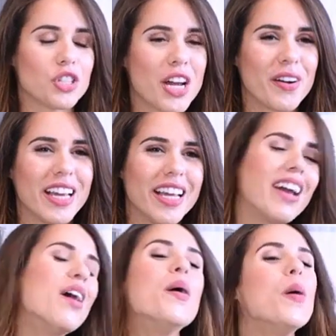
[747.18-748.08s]

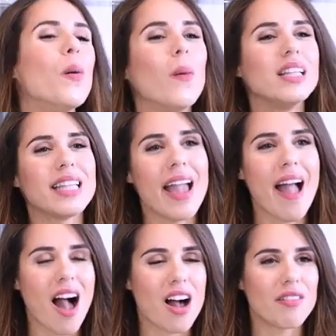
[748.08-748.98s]
sharing what they
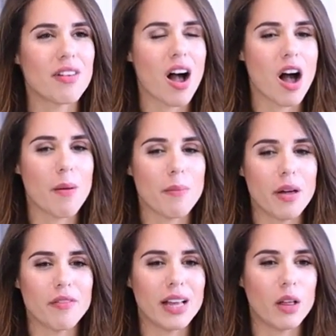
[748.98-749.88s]
have um,
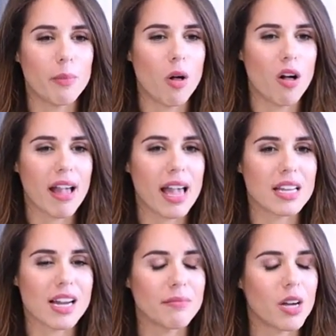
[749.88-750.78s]
available
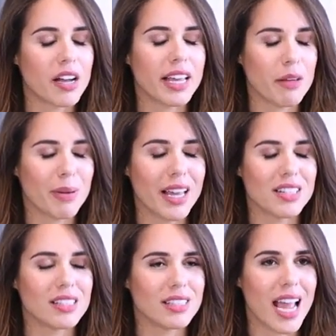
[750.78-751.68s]
and I'm not getting
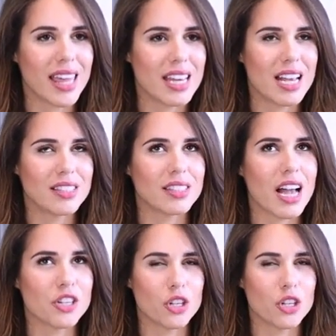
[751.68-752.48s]
paid to say this. I